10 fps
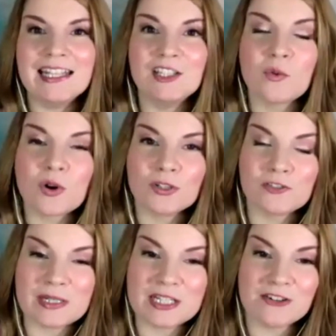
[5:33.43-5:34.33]
And in the
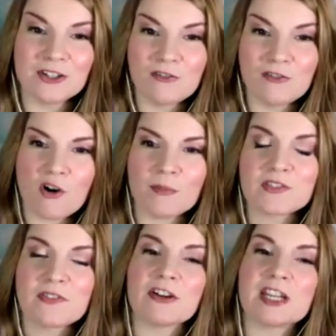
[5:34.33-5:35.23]
world of material form,
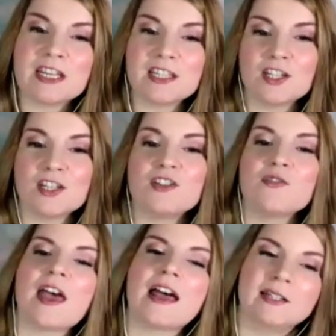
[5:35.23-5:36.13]
it's very easy to
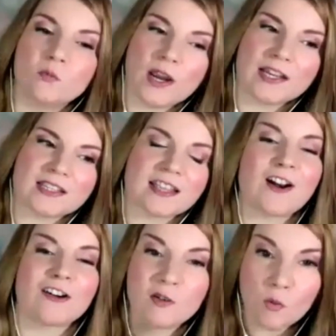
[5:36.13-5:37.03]
do that in ways
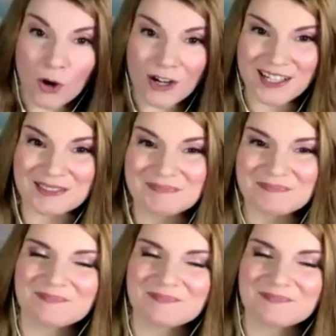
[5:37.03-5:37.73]
that are rewarded.